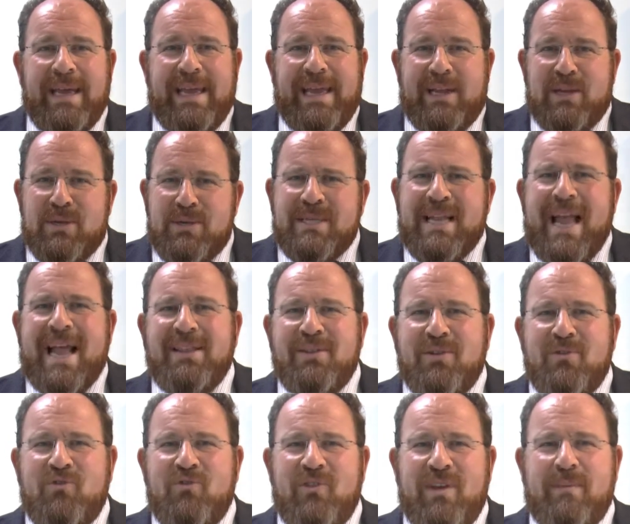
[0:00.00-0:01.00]
in a
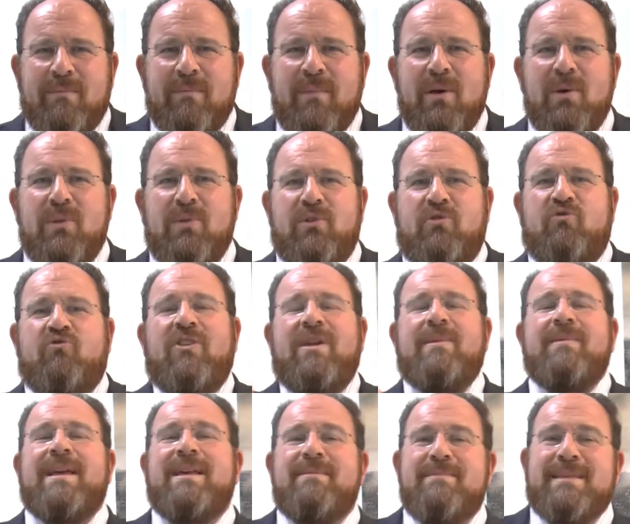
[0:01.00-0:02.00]
standard dream, the
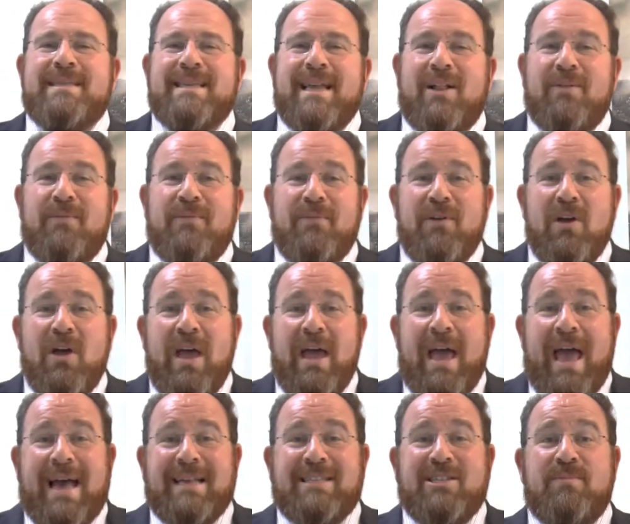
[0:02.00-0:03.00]
dreamer himself
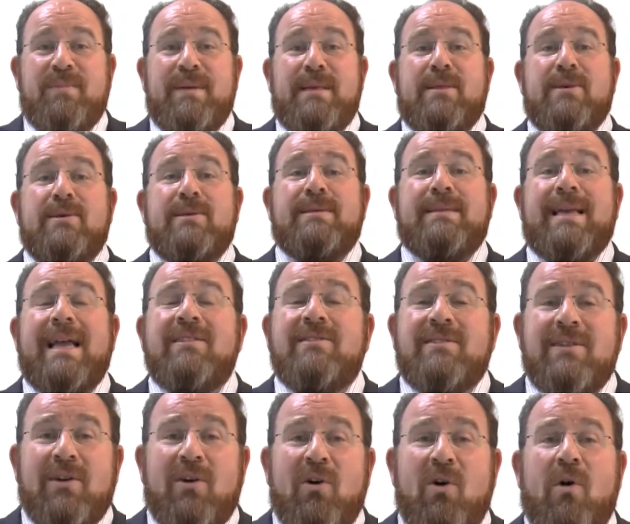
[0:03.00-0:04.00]
has to be the
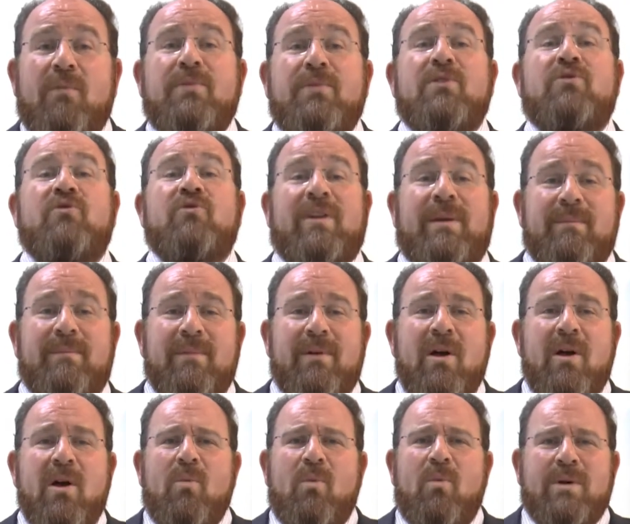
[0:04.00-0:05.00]
center of the dream.
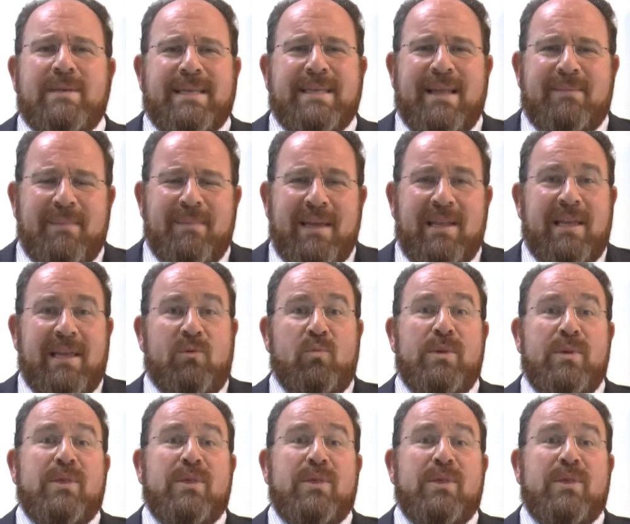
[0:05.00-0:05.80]
What's that mean?